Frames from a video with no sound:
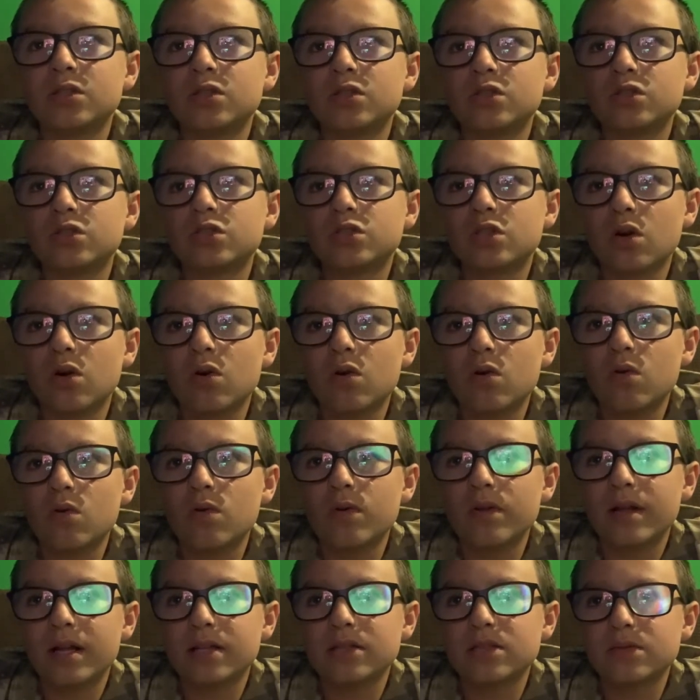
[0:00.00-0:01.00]
So,
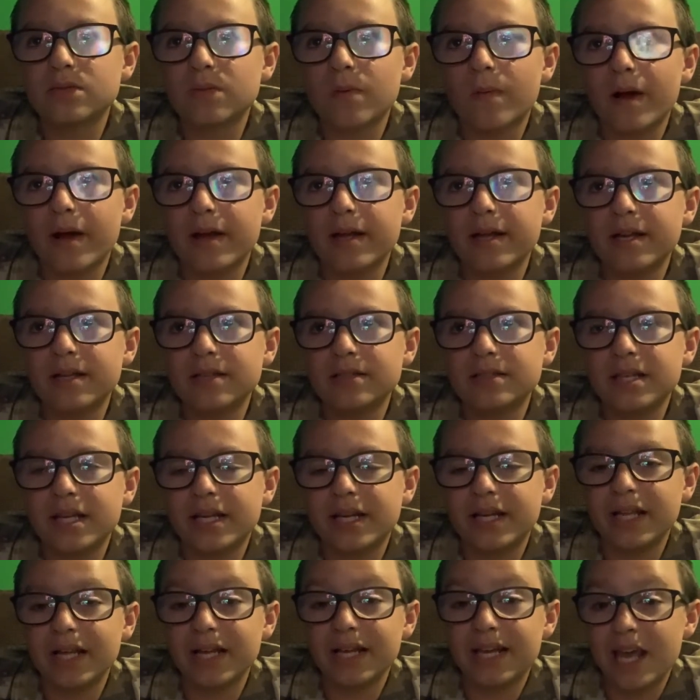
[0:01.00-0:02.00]
that's why you didn't see
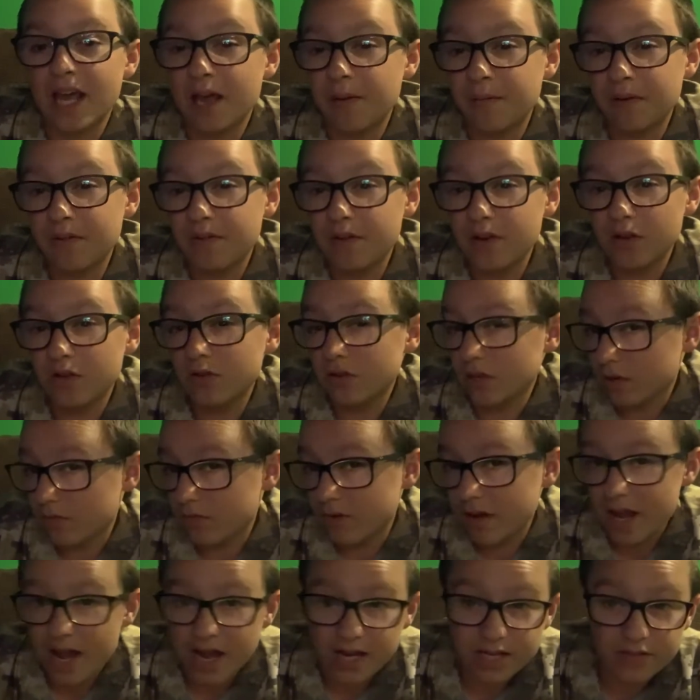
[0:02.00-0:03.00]
any, like, gaming videos, like,
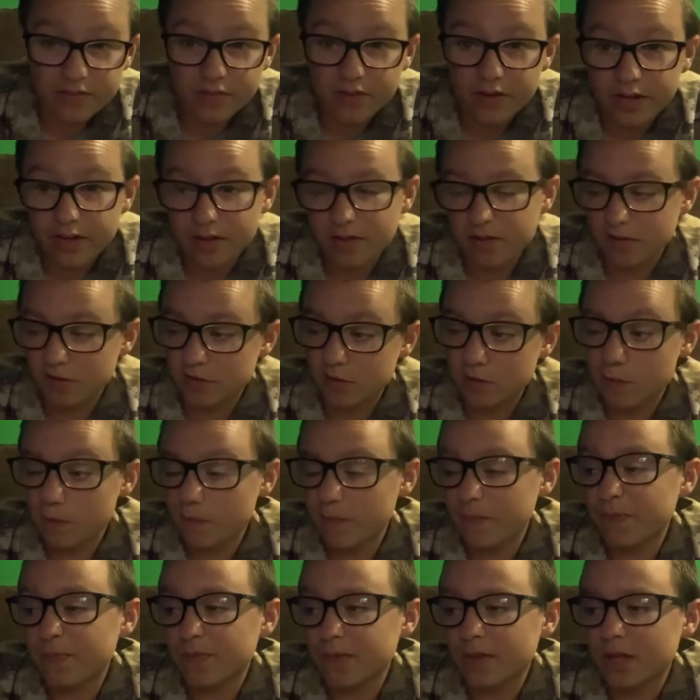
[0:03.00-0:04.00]
reaction videos.
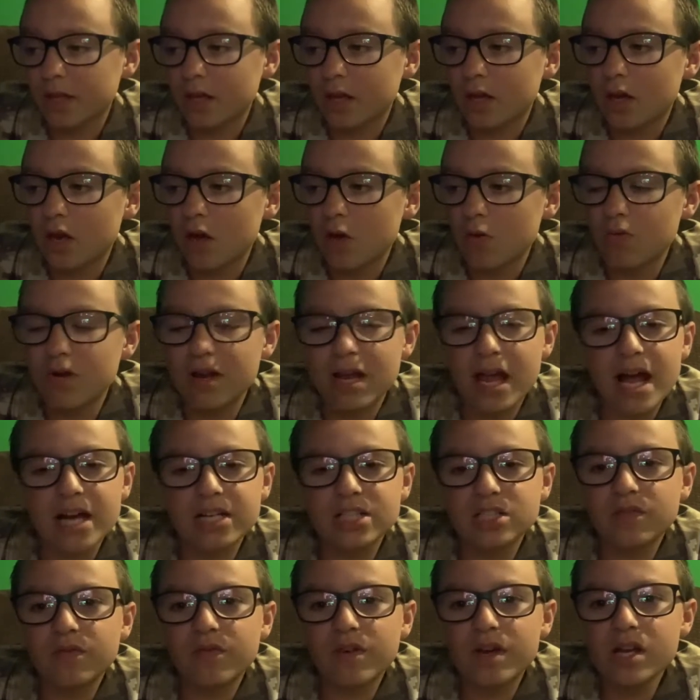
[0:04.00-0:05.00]

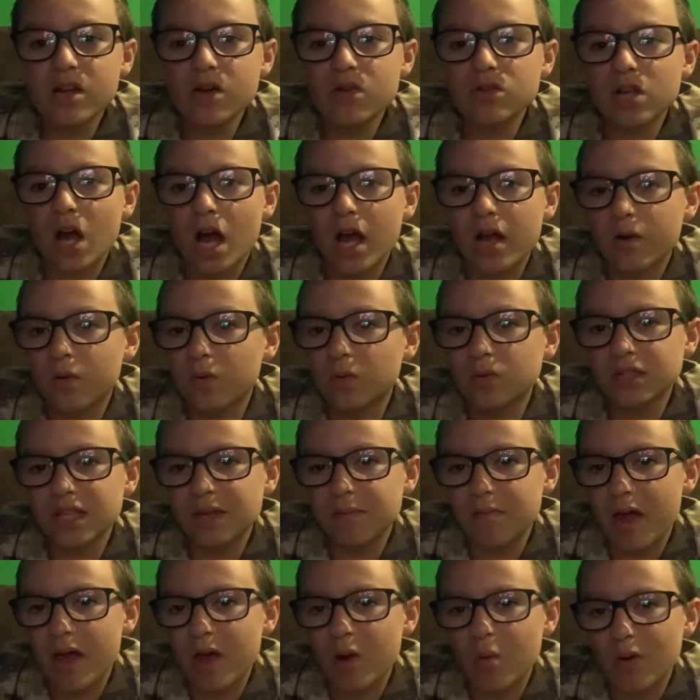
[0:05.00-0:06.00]
Reaction videos I only
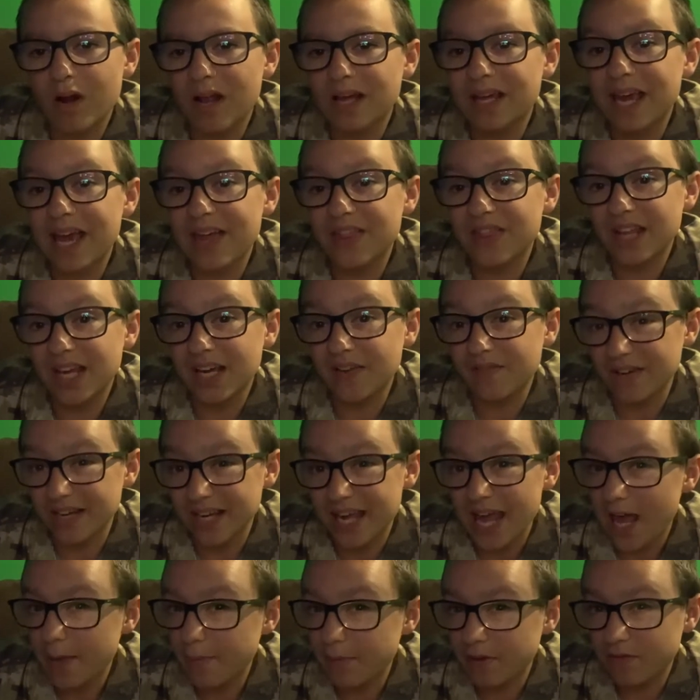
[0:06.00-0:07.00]
make when I can't think of a
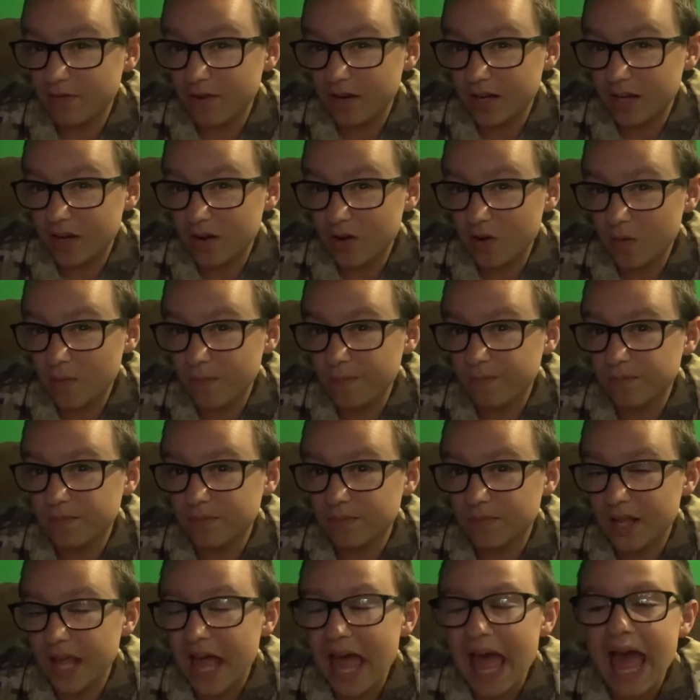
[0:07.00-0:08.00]
gaming video.
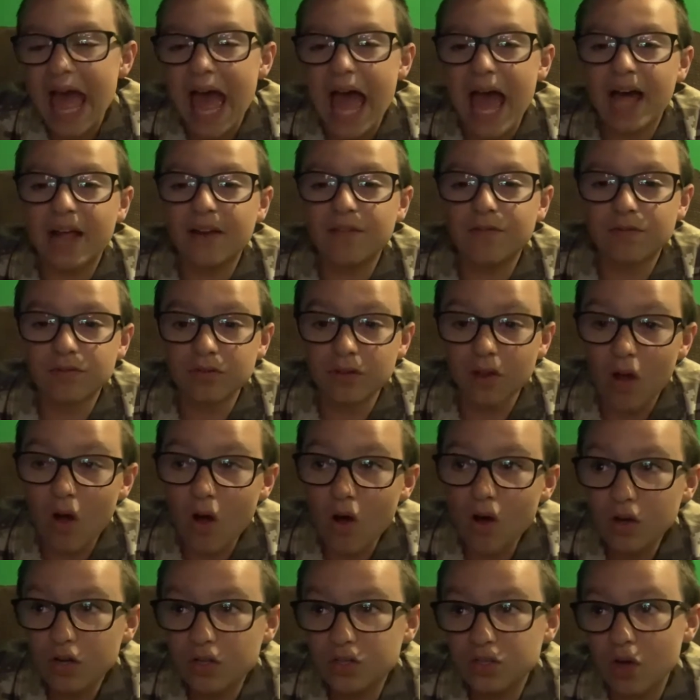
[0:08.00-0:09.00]
And
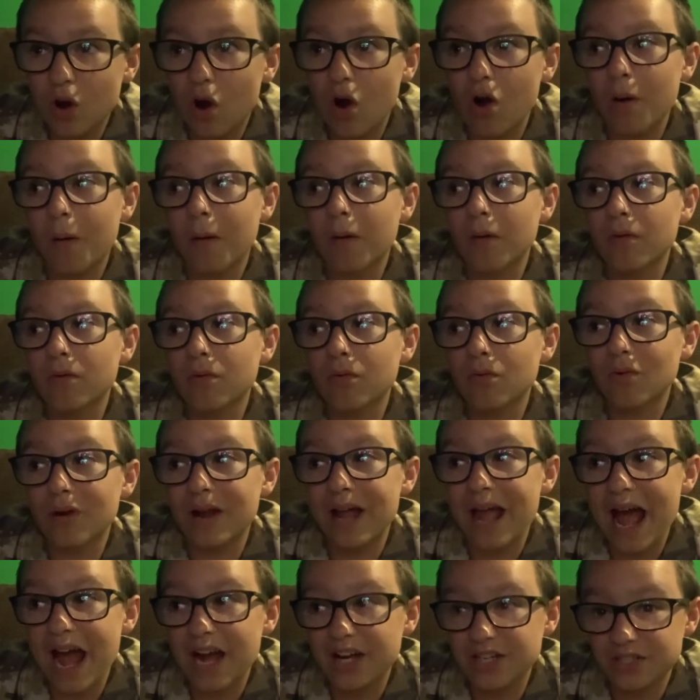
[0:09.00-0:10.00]
vlogs are
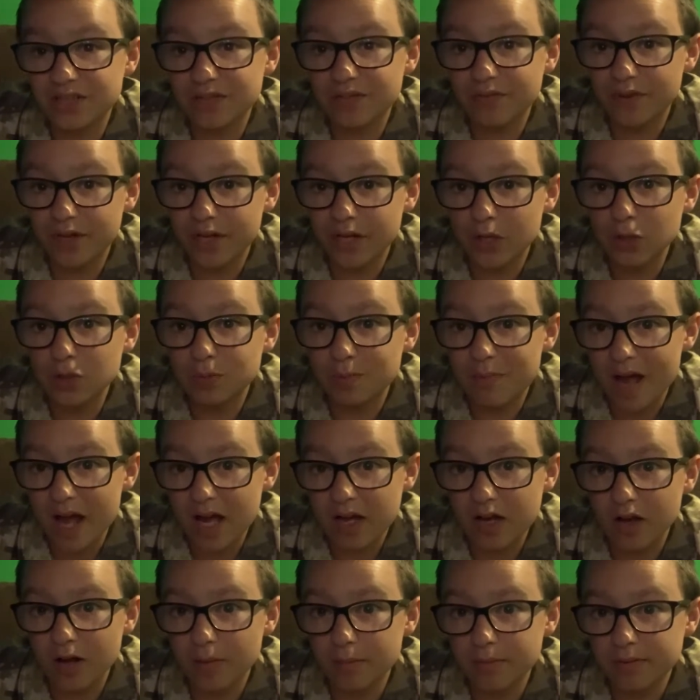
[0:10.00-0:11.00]
reaction videos
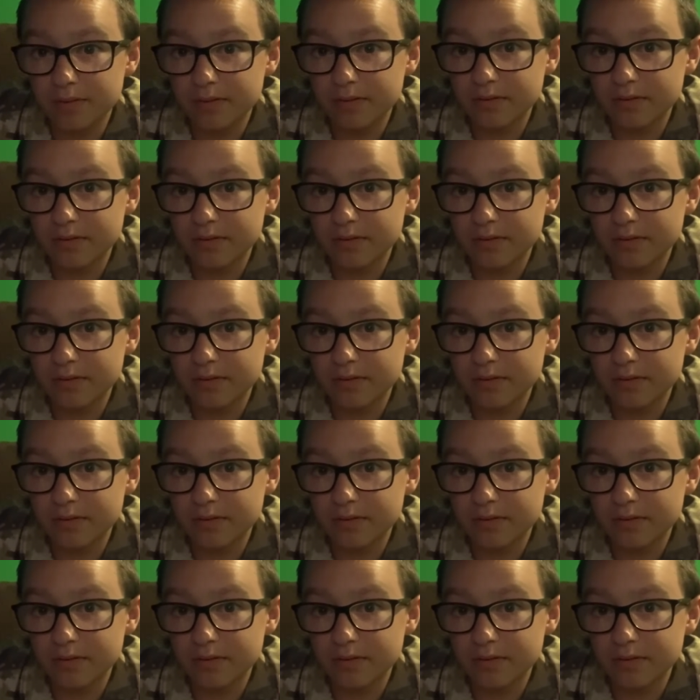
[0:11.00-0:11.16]
back up.